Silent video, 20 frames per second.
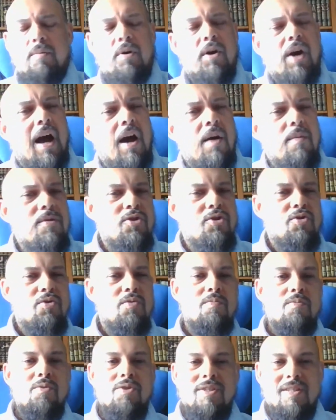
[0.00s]
But how much
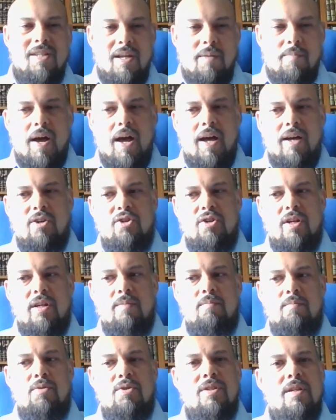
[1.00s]
do Muslim,
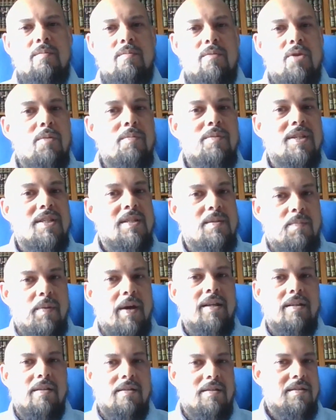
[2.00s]
actually, Muslim lobbies
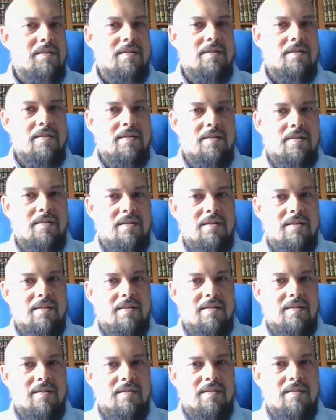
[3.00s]
spend,
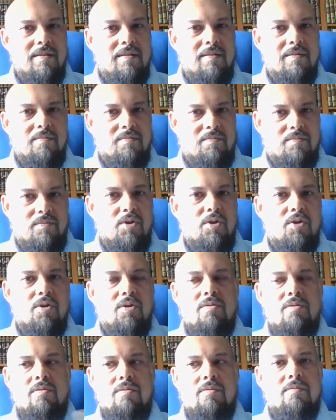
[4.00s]
you
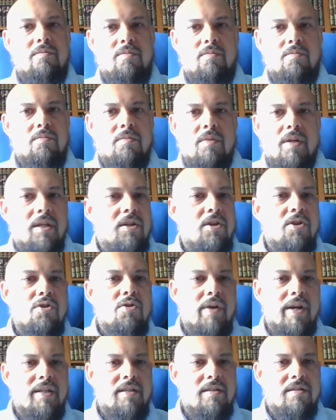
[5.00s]
know, in the
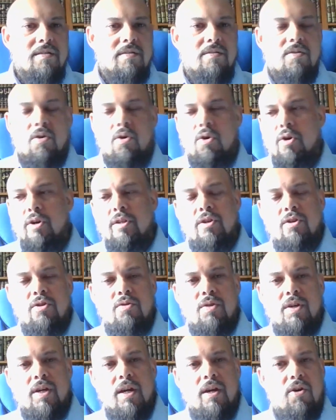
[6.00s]
U S or in the
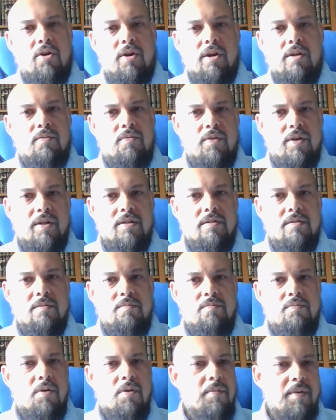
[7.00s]
U K or in France?
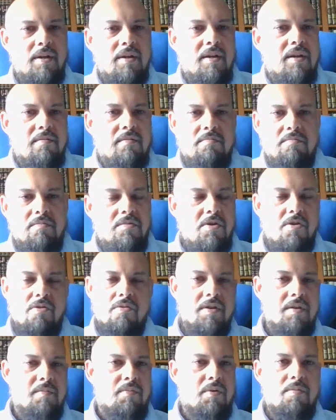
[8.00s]
Probably
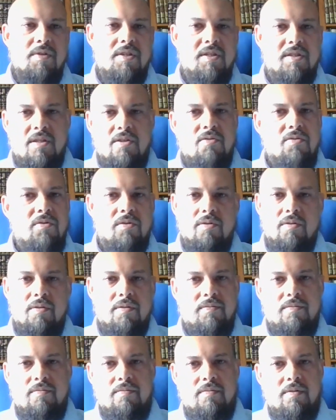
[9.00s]
nothing, probably zero,
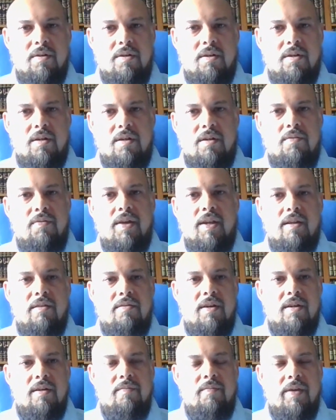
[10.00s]
if, if
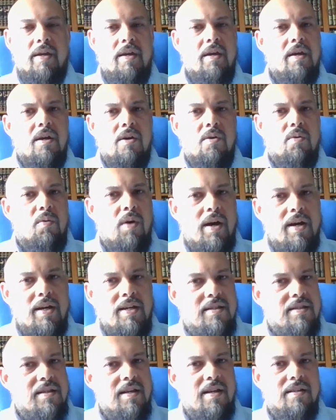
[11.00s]
anything.
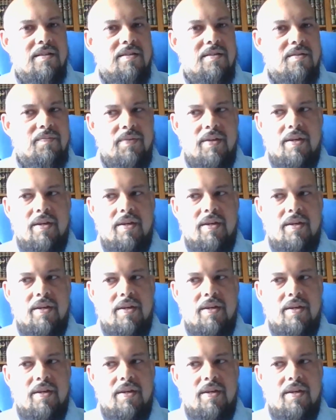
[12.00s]
Why is that?